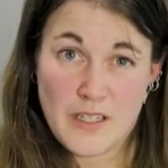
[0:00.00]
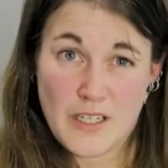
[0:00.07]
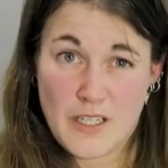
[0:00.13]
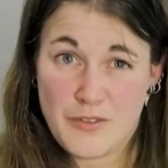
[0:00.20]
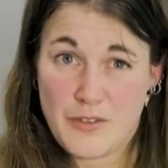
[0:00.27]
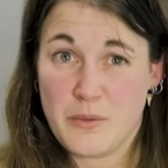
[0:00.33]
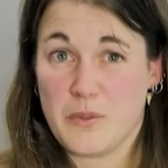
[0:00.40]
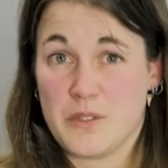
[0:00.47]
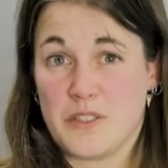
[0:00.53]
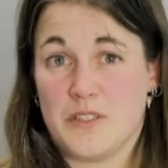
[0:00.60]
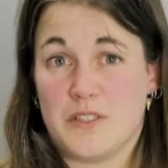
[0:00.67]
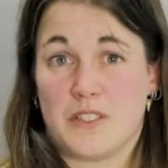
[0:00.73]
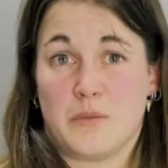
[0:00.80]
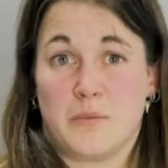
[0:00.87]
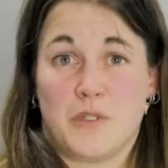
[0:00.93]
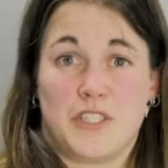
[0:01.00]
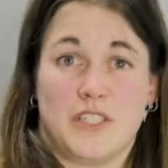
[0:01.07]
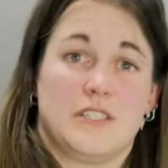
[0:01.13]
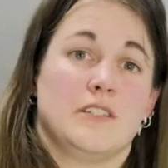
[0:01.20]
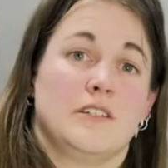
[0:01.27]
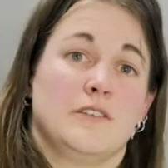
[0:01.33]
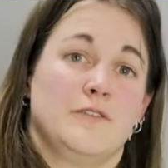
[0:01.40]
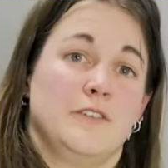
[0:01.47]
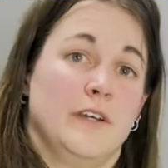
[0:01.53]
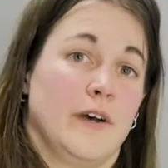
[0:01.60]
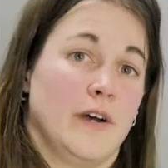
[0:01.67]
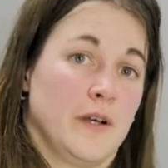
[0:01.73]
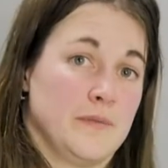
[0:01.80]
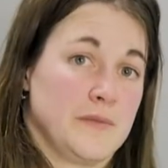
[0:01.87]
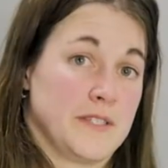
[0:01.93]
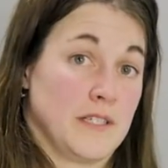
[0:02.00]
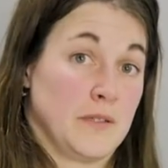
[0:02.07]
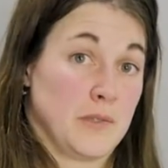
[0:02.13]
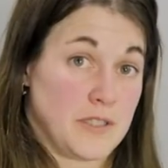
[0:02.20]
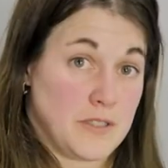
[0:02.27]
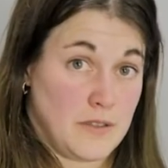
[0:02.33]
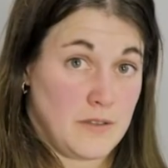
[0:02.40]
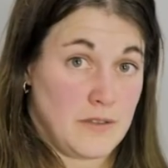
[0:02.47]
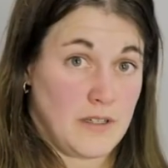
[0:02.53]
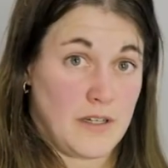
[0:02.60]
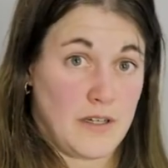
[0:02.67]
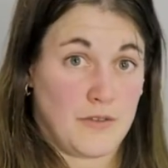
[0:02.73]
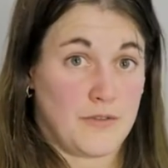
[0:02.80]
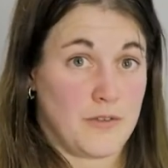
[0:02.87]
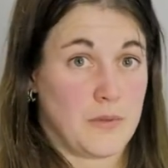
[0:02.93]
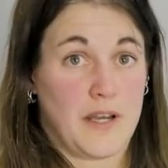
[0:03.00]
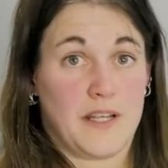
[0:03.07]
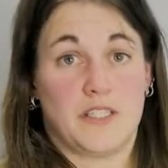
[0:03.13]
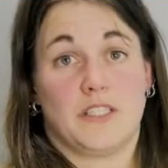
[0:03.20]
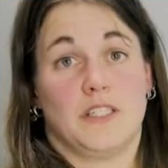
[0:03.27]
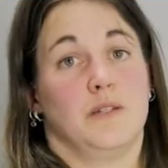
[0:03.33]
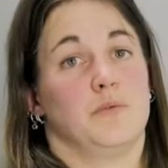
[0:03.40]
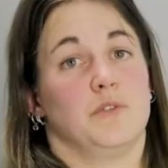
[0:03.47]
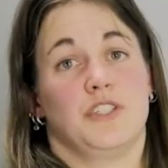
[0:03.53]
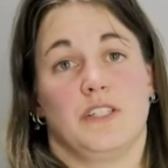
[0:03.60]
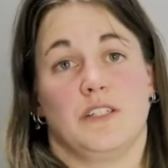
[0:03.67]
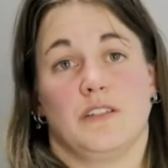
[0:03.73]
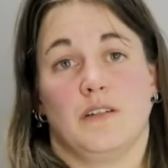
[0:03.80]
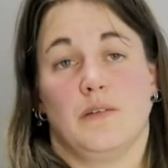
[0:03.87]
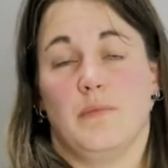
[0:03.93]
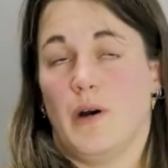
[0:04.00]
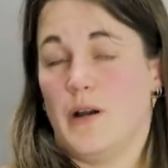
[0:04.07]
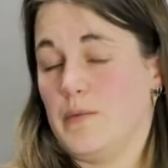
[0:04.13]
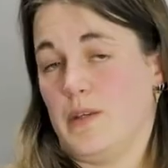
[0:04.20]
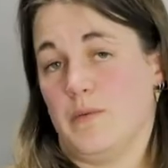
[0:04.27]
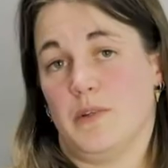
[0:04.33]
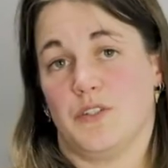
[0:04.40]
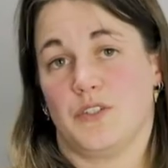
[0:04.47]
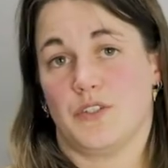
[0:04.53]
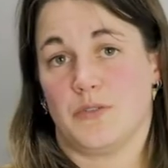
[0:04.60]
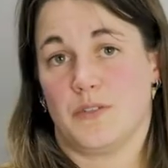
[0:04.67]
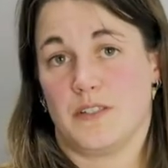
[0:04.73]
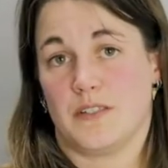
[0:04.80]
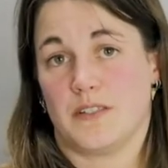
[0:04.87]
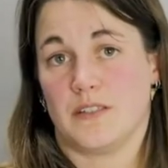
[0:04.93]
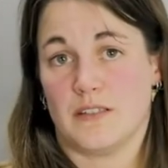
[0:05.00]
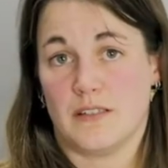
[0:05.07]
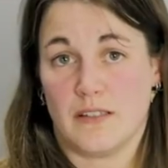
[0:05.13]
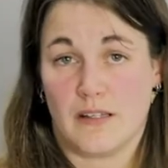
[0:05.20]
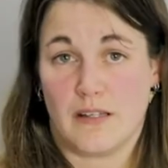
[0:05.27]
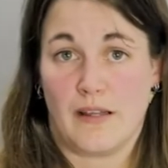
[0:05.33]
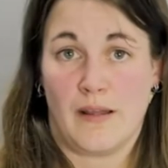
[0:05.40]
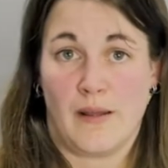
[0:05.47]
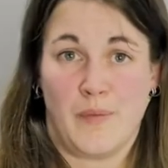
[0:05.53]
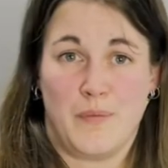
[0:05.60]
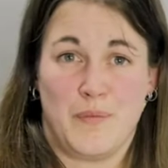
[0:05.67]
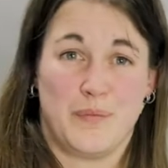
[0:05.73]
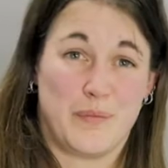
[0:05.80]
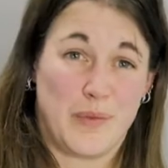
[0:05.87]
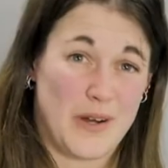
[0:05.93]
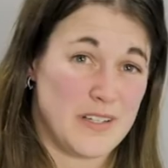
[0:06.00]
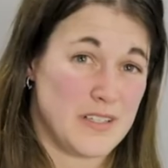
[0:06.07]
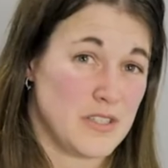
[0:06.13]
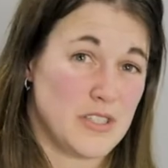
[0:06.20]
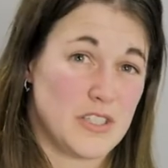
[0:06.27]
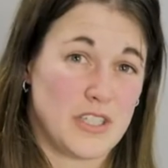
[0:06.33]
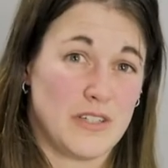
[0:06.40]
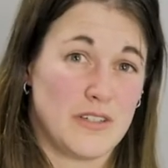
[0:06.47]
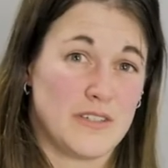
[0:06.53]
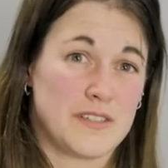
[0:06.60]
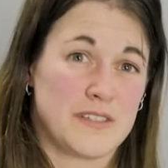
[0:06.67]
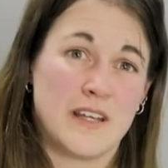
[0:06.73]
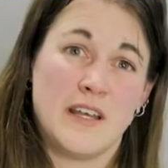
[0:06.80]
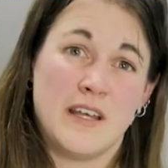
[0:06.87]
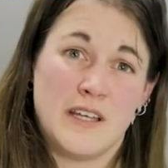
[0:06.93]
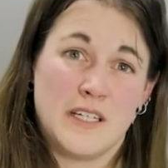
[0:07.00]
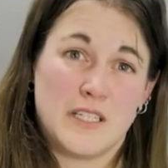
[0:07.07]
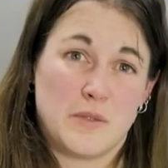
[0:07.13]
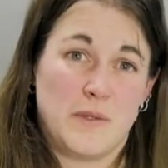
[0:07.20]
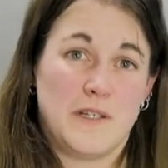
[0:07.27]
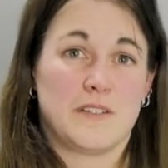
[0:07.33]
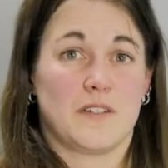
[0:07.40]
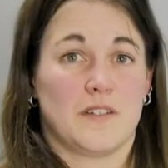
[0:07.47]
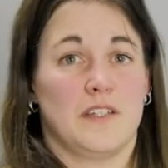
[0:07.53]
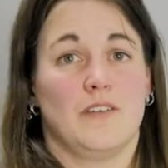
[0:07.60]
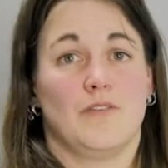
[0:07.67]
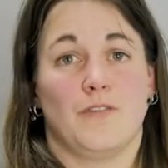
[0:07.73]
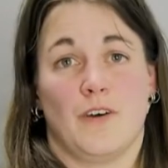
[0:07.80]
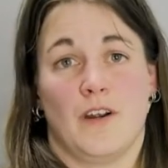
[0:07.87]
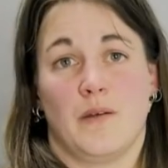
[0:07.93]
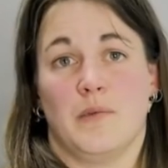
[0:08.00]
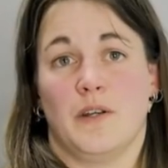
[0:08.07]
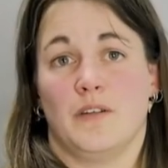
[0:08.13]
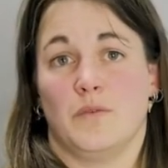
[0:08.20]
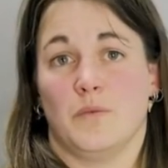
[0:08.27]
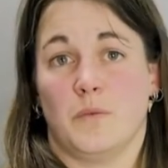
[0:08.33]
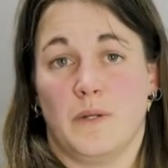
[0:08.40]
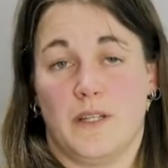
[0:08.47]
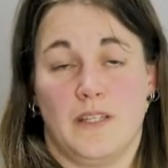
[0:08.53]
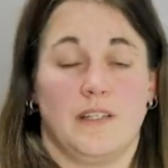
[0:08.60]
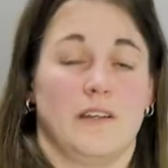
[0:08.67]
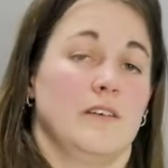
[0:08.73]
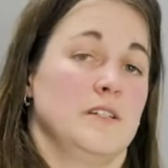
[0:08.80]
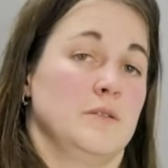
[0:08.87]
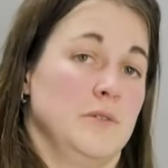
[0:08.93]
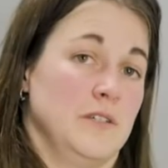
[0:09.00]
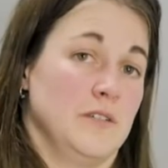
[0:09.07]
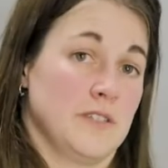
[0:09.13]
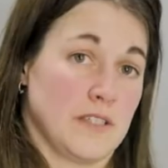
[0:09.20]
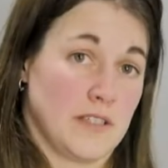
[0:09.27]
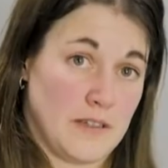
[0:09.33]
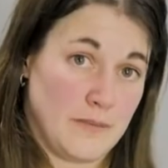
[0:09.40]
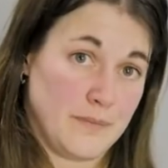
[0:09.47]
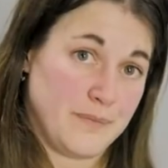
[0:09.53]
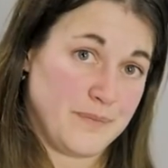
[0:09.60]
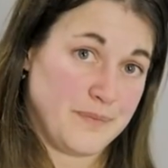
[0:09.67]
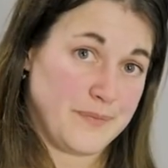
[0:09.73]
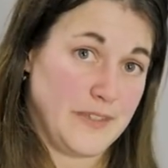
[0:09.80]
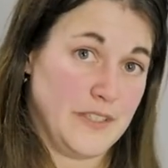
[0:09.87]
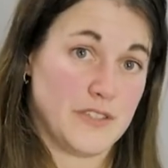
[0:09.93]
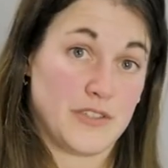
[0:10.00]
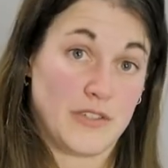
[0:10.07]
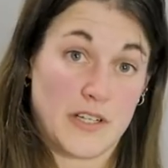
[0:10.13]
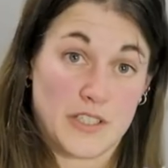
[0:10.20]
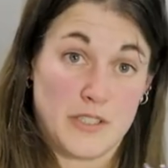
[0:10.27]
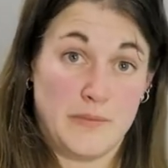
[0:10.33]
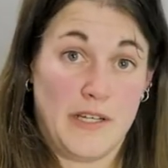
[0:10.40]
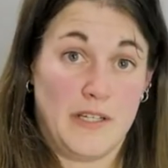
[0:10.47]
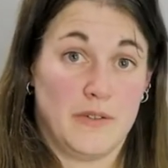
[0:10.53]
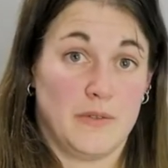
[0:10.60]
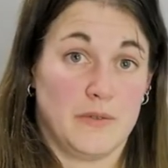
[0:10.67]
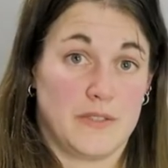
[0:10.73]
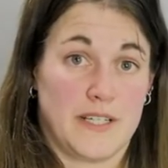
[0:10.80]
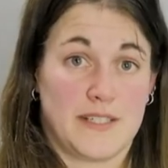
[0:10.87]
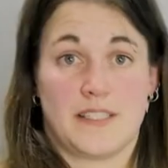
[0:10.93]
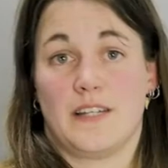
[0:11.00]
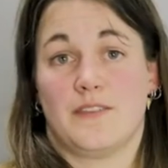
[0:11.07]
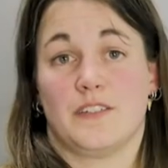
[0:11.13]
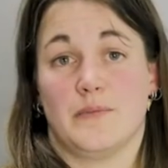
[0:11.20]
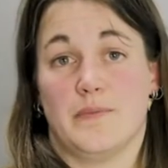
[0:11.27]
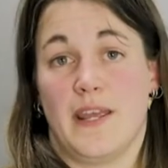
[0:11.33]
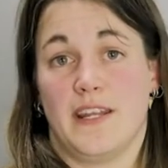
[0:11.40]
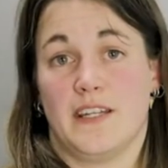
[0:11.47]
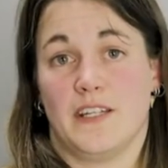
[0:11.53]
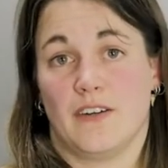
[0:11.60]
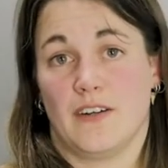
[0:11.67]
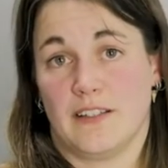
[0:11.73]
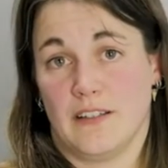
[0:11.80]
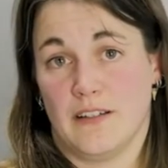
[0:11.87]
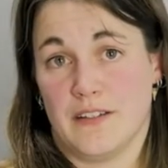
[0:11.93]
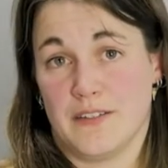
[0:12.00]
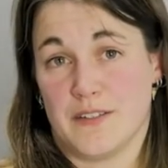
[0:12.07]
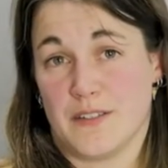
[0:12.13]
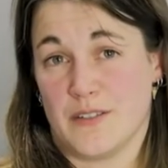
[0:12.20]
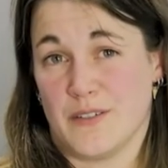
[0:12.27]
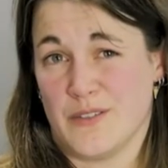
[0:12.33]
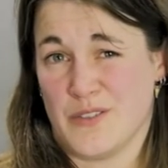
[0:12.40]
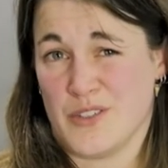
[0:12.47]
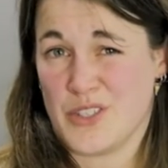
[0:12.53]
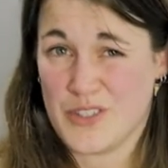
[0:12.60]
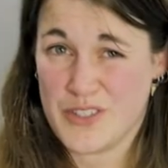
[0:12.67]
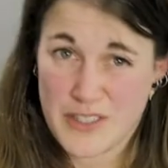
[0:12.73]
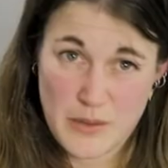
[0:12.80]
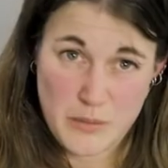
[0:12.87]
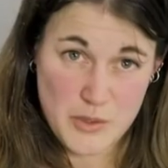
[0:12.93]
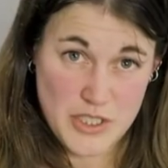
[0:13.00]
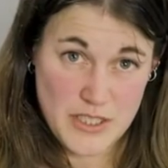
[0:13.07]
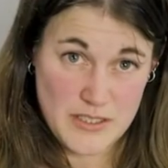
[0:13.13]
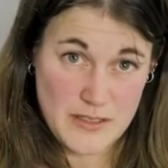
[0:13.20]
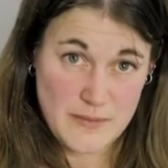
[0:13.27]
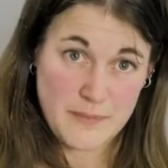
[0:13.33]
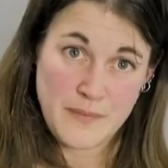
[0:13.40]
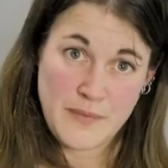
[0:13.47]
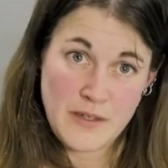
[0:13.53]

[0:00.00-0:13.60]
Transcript: If you want to use the projector for your home cinema too, a full HD projector might be your best choice. Um, brightness you choose depends on the environment where you're going to be using it. The instruction manual does have some handy guidelines on choosing a projector.